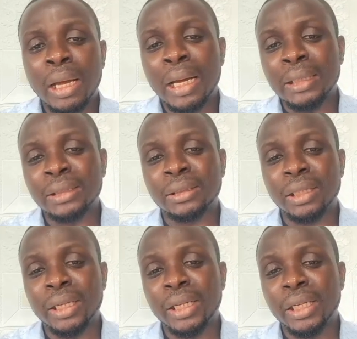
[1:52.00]
as
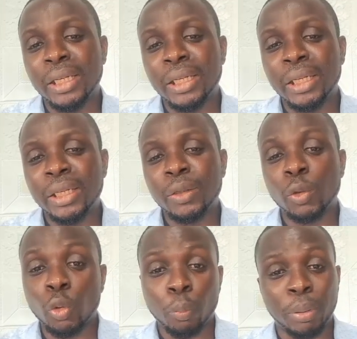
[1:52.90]
a
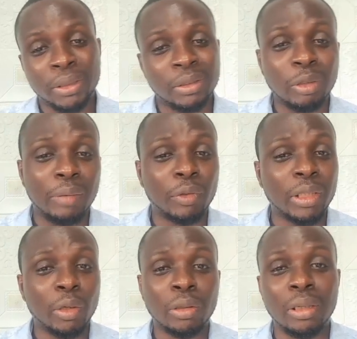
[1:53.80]
Google person, I've
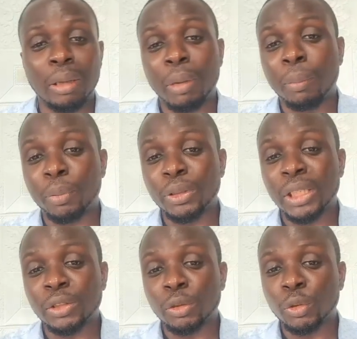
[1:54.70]
done a number of
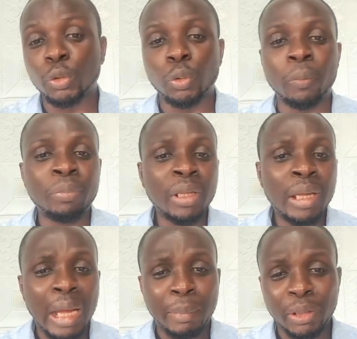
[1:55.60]
projects on Google.
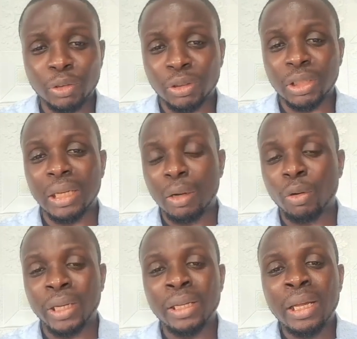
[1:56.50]
I begin to see that,
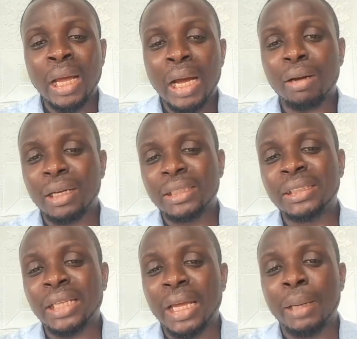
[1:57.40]
okay, how can
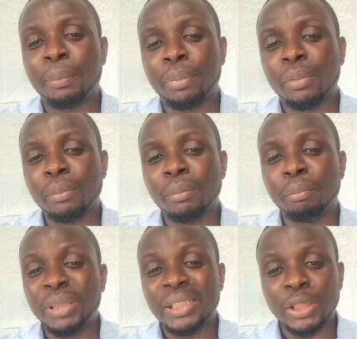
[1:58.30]
this help
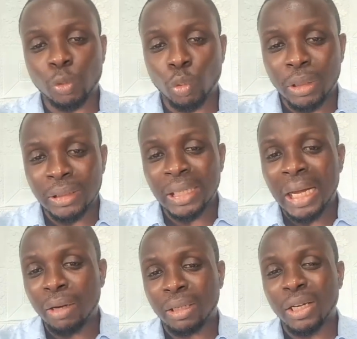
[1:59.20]
business owners?
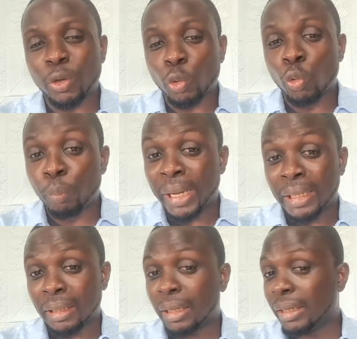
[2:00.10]
How can Google
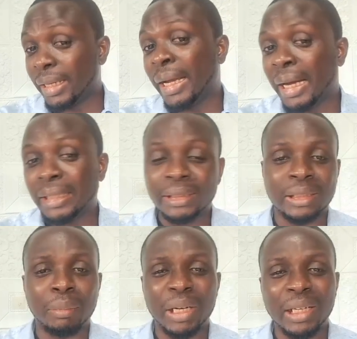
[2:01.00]
Bard AI this
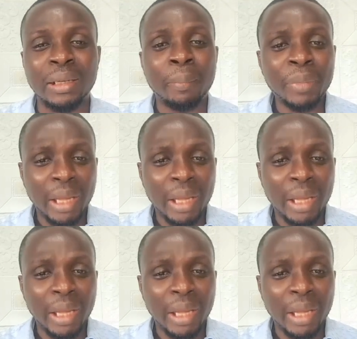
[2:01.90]
time around